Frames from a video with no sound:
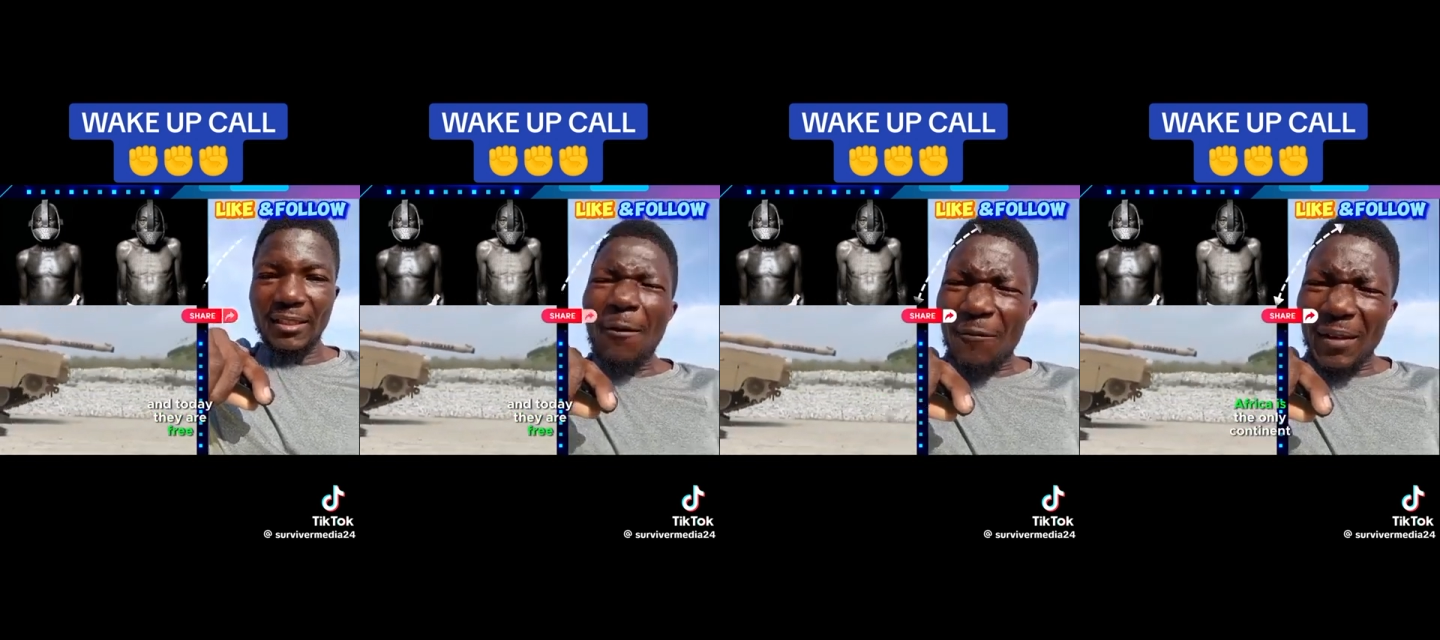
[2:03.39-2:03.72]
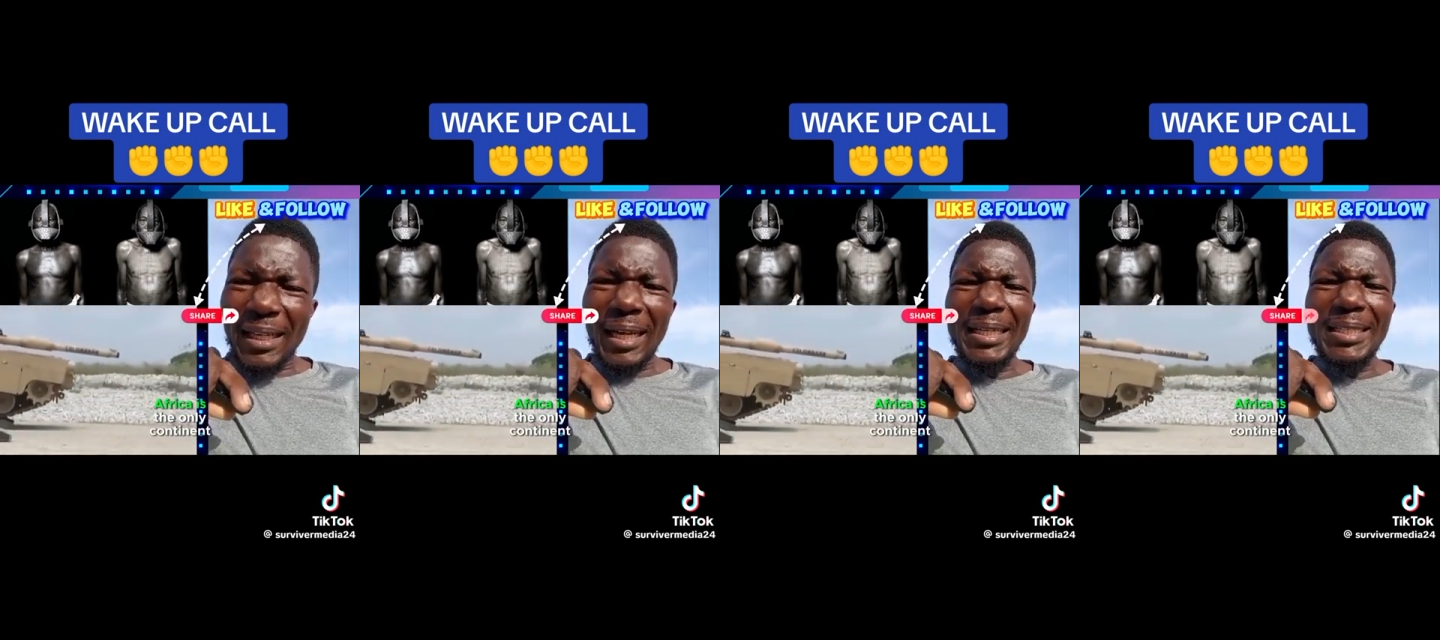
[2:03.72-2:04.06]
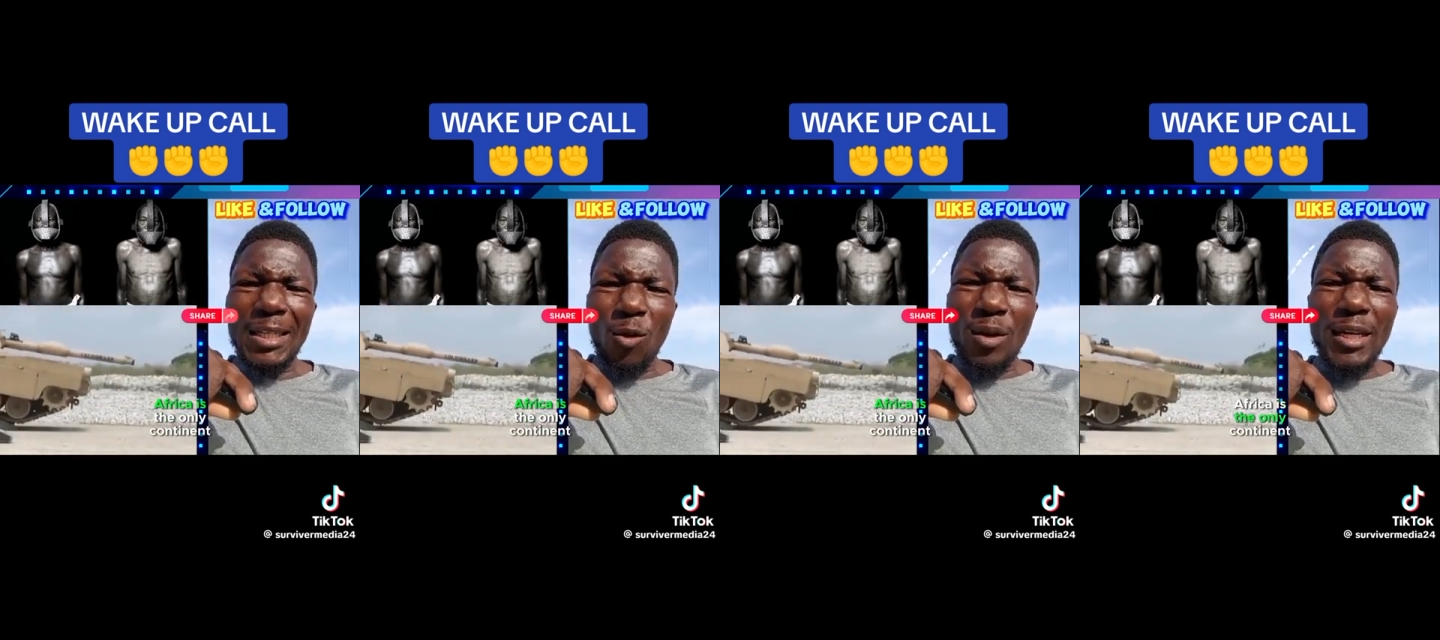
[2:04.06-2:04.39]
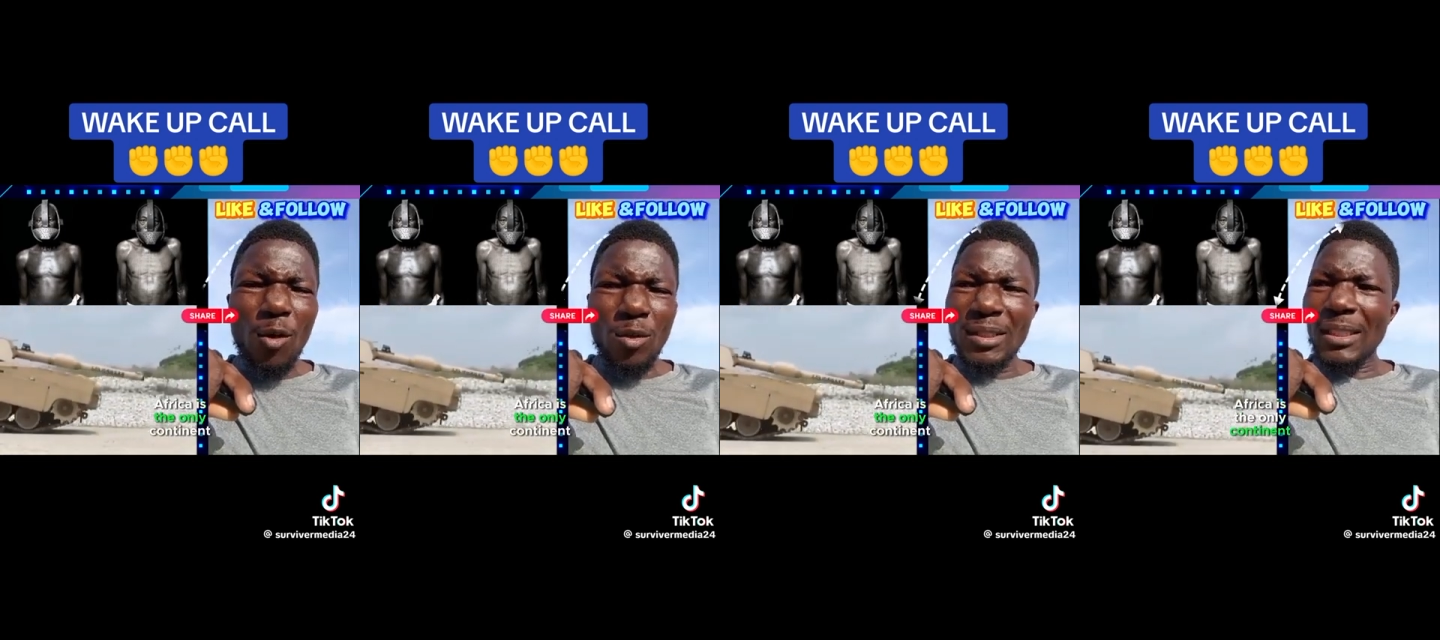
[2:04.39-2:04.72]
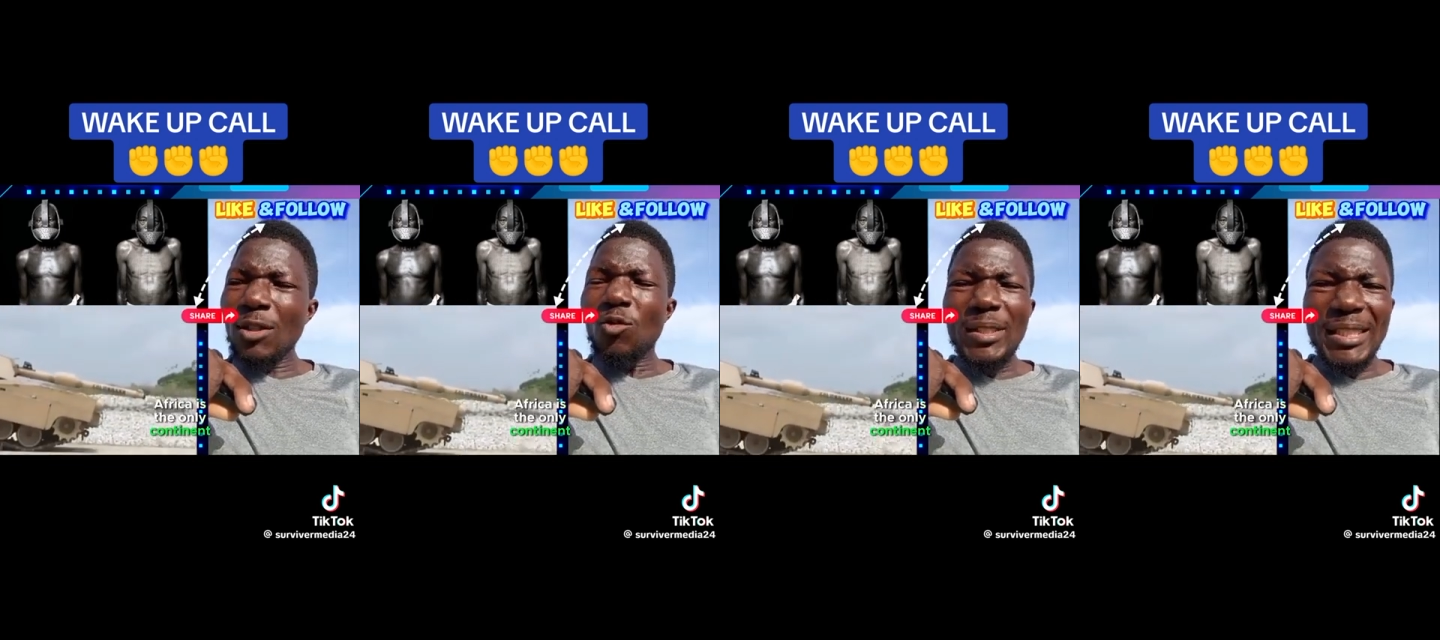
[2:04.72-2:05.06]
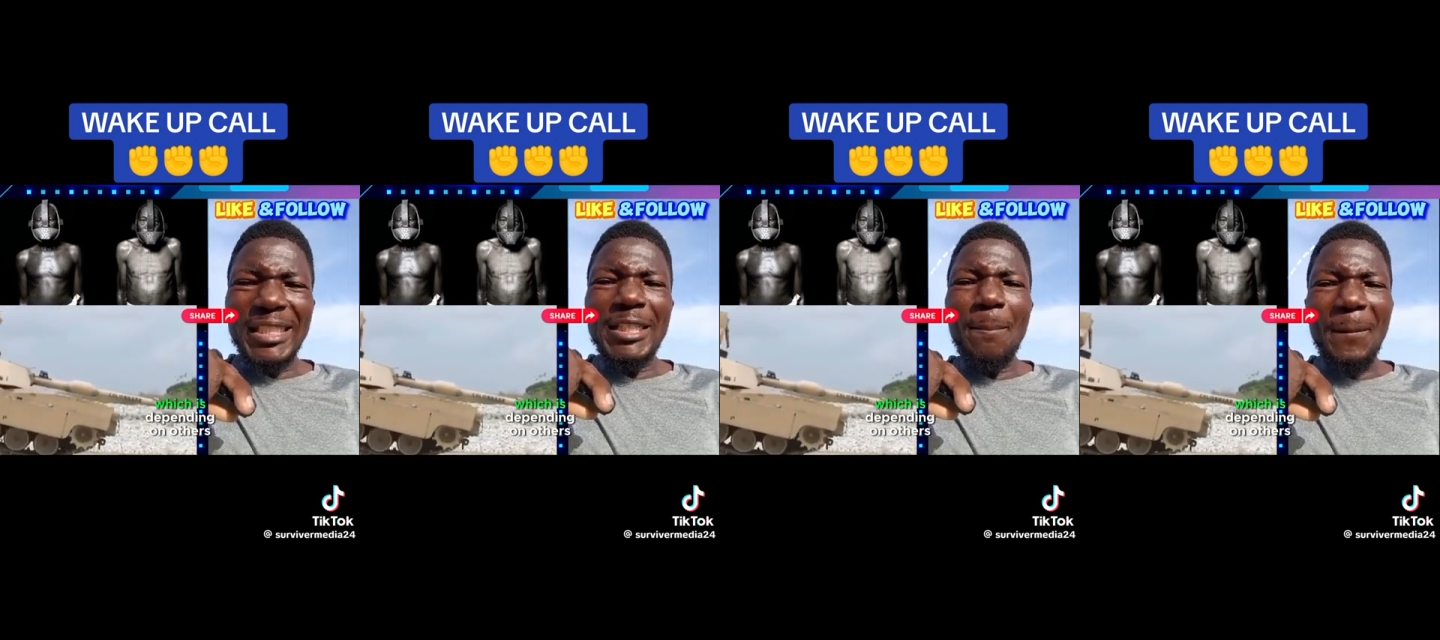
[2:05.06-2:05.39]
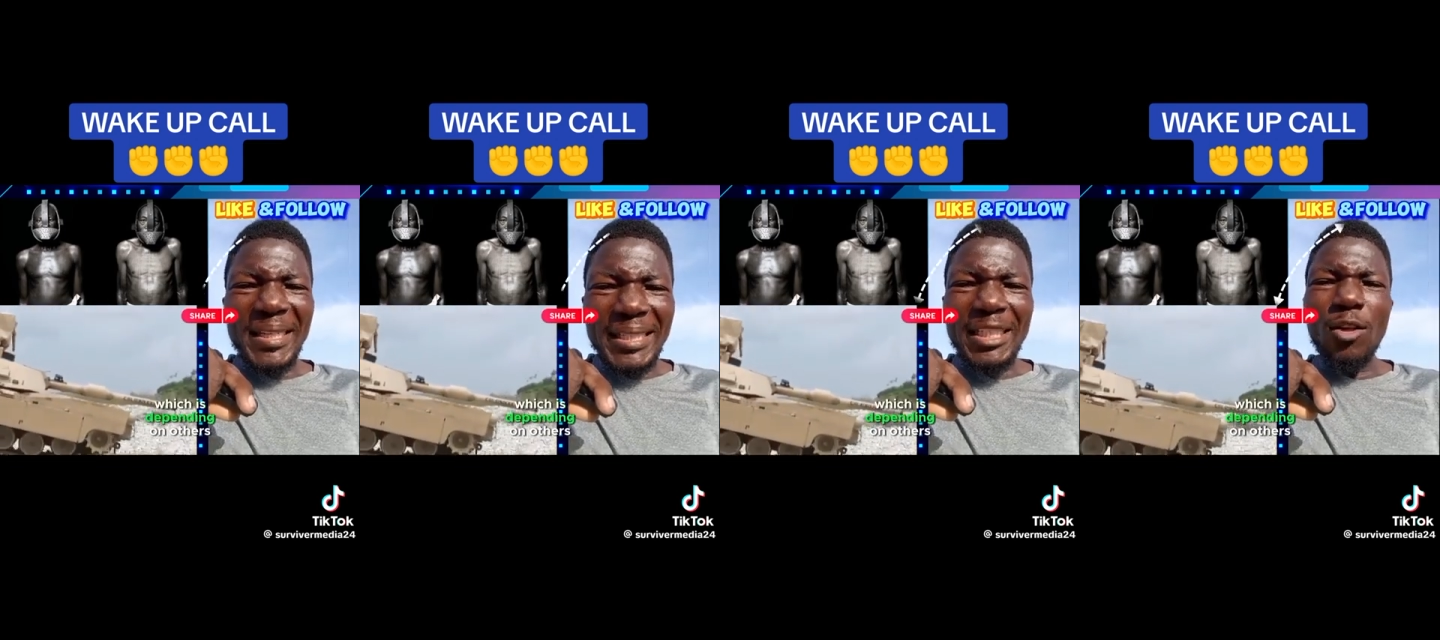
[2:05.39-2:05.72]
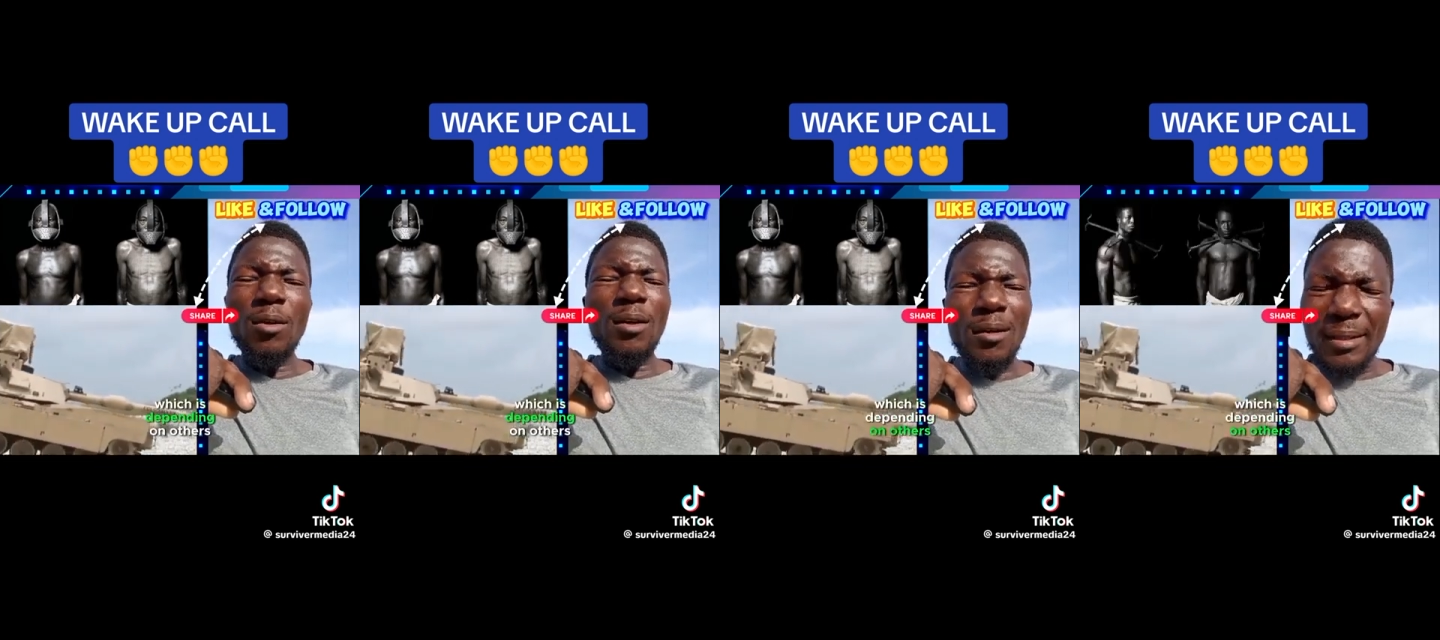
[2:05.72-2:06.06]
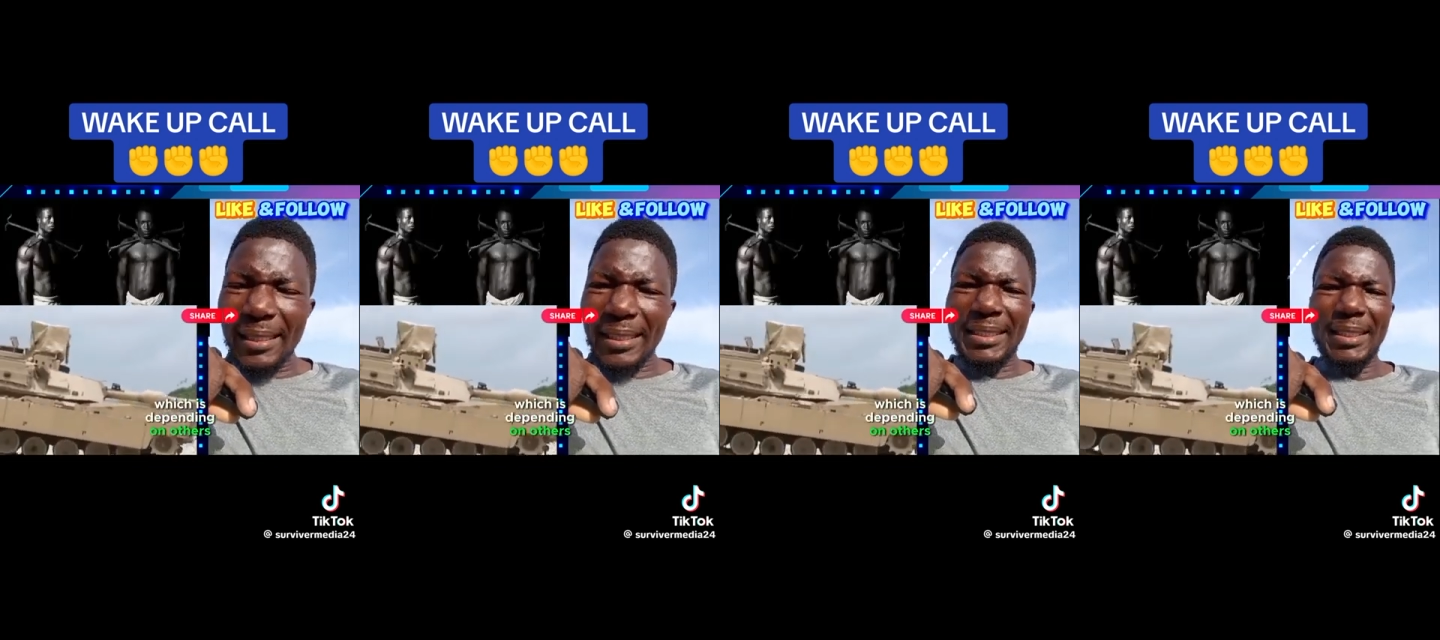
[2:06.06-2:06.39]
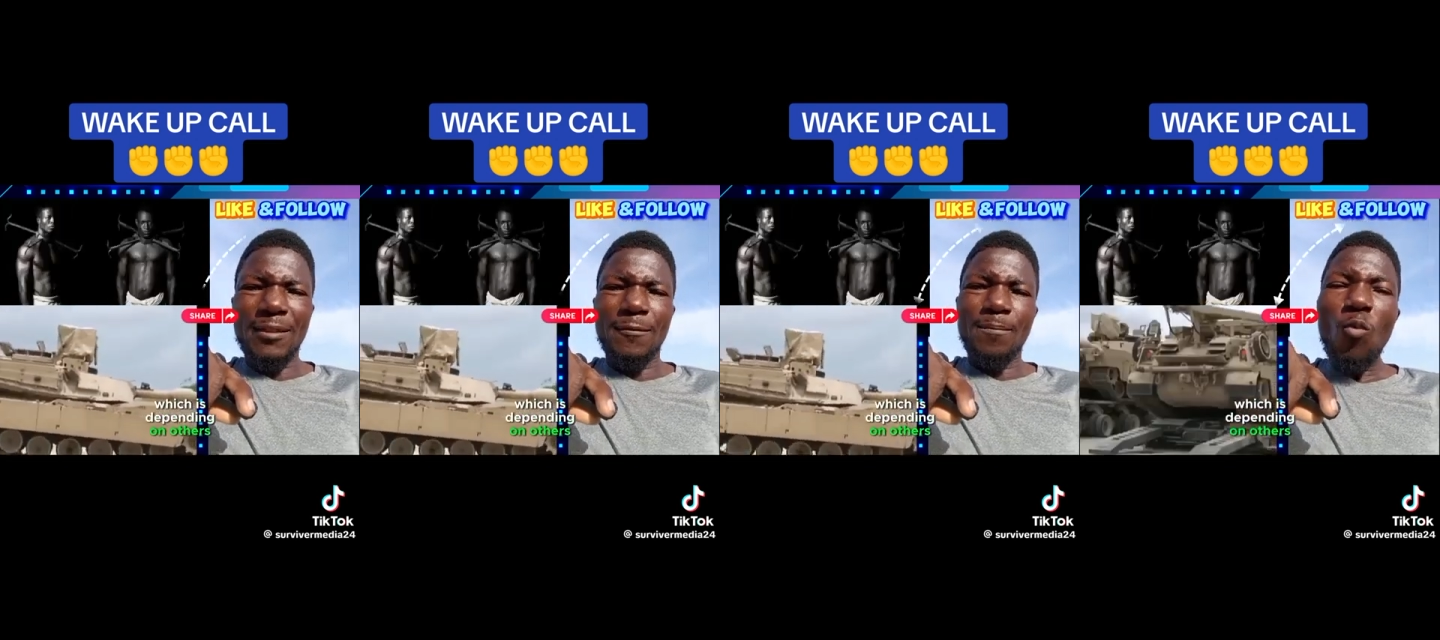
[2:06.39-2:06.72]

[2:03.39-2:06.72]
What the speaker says: Africa is the only continent which is depending on others.